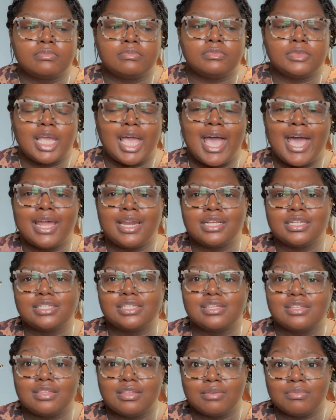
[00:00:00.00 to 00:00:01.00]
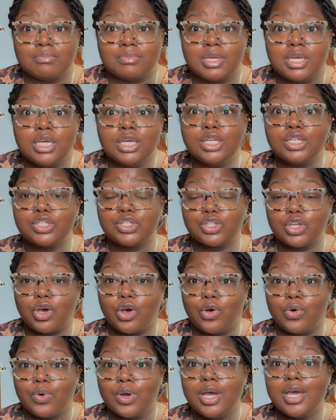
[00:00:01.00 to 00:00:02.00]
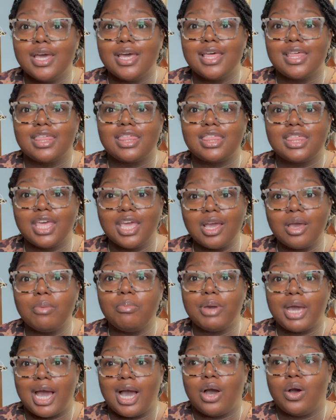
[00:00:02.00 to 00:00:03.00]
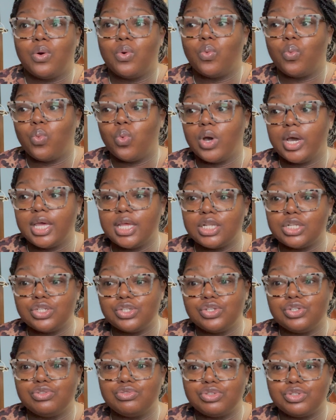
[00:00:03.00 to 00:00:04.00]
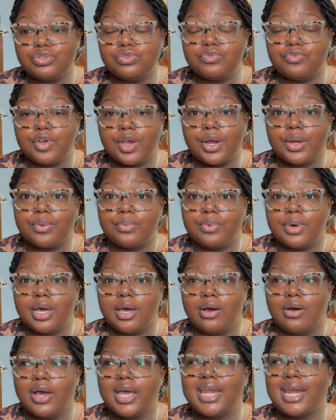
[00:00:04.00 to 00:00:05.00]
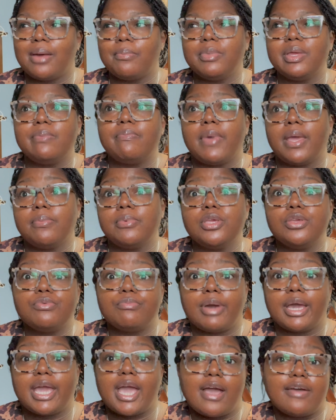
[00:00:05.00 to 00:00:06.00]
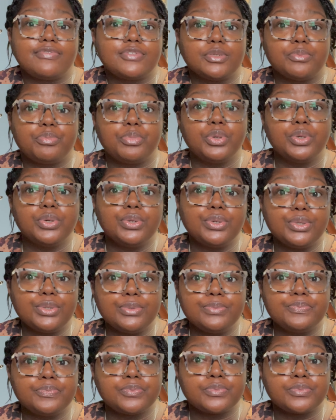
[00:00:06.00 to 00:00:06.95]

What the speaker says: adding to them. So think about, what do you do very well? And I mean, maybe you might have to pull